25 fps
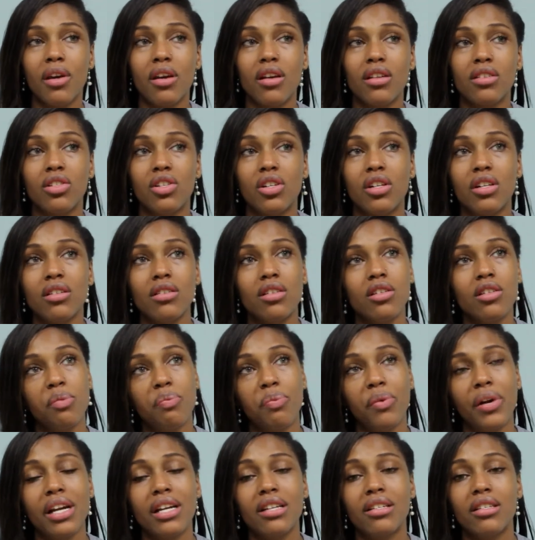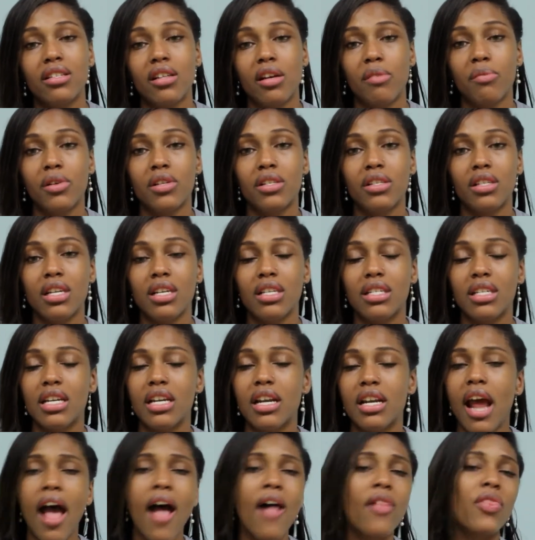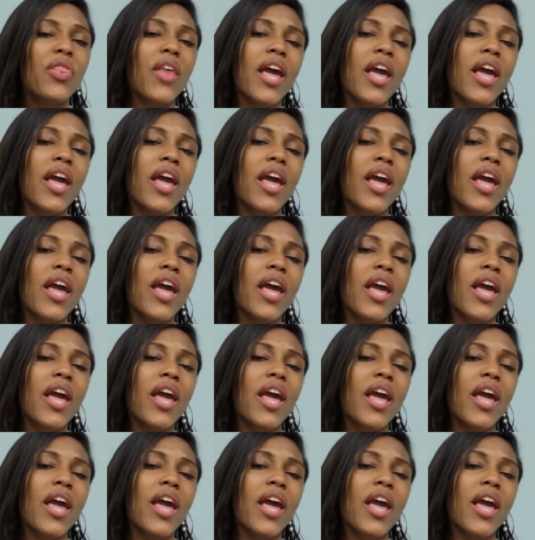because during the spring and summer season,